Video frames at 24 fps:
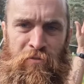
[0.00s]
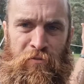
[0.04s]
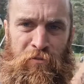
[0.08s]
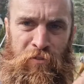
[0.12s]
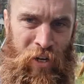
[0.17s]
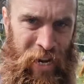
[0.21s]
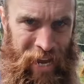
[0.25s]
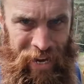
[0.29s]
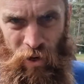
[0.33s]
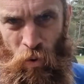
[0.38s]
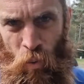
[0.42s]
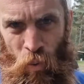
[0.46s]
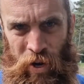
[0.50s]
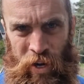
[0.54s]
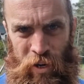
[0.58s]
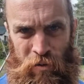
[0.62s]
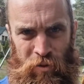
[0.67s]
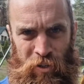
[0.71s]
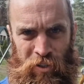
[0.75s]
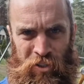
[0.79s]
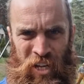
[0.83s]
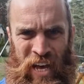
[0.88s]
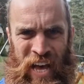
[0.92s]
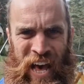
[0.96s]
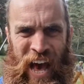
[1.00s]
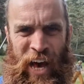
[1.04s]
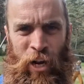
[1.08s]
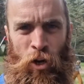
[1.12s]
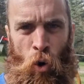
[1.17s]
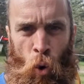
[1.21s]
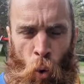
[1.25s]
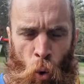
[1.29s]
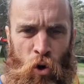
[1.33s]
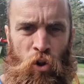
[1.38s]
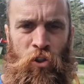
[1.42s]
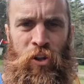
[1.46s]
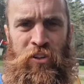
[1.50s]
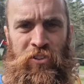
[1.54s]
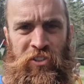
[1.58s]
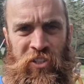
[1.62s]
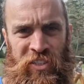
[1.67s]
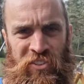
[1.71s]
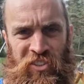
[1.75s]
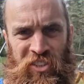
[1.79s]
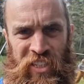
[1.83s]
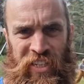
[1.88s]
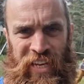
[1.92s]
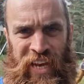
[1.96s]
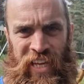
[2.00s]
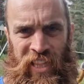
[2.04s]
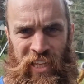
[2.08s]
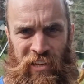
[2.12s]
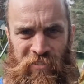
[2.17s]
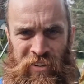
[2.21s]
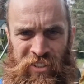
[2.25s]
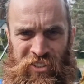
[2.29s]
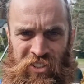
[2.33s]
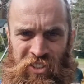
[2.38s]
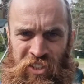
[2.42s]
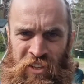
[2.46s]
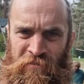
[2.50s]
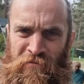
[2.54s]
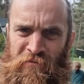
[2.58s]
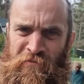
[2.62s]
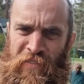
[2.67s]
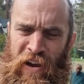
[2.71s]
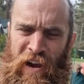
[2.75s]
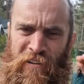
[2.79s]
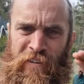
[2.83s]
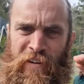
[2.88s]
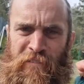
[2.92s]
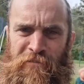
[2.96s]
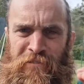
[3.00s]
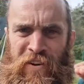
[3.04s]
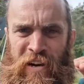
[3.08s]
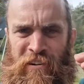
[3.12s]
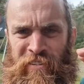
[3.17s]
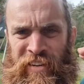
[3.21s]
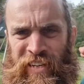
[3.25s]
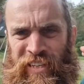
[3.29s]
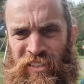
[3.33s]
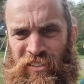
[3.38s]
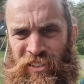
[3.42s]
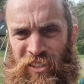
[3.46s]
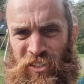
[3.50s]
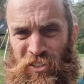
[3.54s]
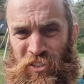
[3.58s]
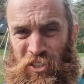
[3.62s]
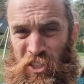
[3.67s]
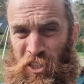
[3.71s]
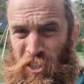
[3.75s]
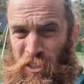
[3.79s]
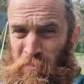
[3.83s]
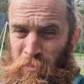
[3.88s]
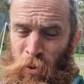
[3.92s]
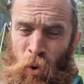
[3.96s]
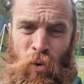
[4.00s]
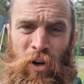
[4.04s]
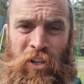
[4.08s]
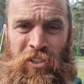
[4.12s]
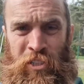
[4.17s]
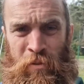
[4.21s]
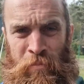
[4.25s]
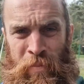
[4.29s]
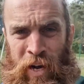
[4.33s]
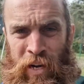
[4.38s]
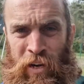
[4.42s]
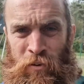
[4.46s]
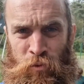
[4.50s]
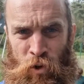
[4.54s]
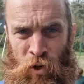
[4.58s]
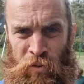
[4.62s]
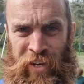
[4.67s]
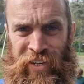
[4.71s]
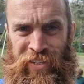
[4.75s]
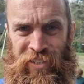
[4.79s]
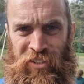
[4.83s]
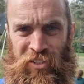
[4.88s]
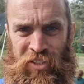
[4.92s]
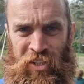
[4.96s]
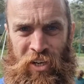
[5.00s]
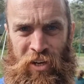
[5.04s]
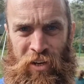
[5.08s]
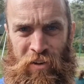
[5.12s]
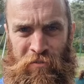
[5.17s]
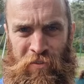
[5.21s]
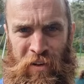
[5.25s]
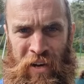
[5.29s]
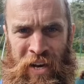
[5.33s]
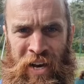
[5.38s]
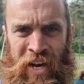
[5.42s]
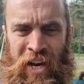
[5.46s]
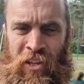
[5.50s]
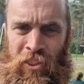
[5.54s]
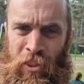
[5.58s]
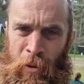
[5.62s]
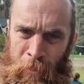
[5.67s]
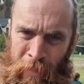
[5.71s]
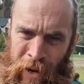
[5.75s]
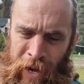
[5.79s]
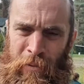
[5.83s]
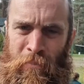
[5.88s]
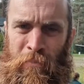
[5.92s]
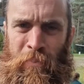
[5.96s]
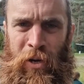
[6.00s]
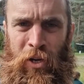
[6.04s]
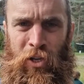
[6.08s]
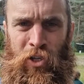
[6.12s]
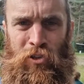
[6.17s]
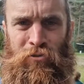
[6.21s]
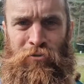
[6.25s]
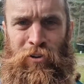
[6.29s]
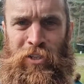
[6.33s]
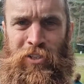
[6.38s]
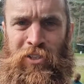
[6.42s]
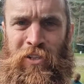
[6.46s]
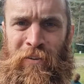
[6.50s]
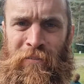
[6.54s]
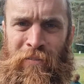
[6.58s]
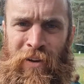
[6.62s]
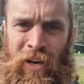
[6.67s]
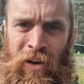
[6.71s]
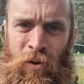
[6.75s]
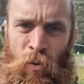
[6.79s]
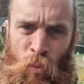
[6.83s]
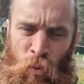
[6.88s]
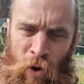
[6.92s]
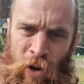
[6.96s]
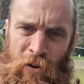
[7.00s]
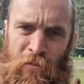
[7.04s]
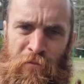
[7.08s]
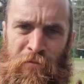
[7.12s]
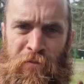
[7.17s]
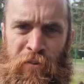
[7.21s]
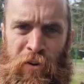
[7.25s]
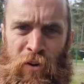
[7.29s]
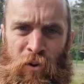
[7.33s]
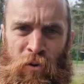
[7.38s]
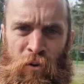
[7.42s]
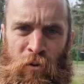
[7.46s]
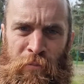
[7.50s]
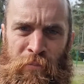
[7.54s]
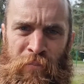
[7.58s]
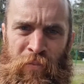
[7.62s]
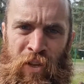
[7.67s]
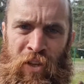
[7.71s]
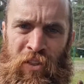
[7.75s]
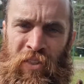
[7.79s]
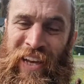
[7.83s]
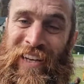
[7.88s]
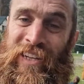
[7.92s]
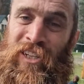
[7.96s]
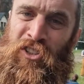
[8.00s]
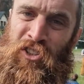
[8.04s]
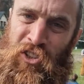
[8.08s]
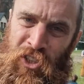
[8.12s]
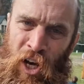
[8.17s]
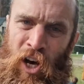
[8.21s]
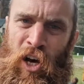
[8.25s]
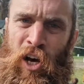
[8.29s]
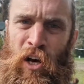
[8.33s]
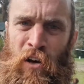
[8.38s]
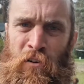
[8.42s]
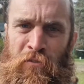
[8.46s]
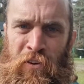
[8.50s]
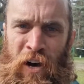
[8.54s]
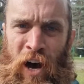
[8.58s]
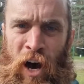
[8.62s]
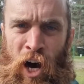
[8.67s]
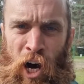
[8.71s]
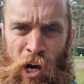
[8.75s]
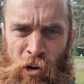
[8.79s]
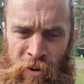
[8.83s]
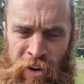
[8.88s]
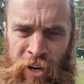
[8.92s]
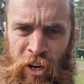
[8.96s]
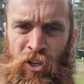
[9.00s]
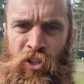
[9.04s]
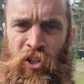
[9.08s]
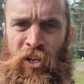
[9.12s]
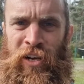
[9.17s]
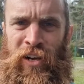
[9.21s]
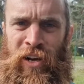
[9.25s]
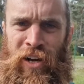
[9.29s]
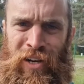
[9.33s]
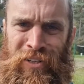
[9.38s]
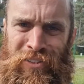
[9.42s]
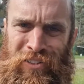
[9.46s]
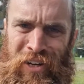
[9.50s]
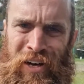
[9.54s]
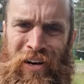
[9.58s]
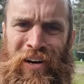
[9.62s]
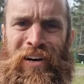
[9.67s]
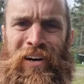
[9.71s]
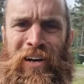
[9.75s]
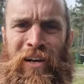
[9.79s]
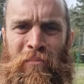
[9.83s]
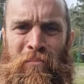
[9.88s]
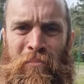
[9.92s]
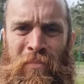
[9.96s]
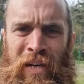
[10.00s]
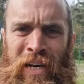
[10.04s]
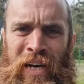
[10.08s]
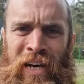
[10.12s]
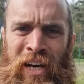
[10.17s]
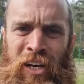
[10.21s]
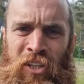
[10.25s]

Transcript: flag wavers, and all of those things together is the very, very smallest amount of what they deserve. The main picture is we feel they deserve our energy and our time,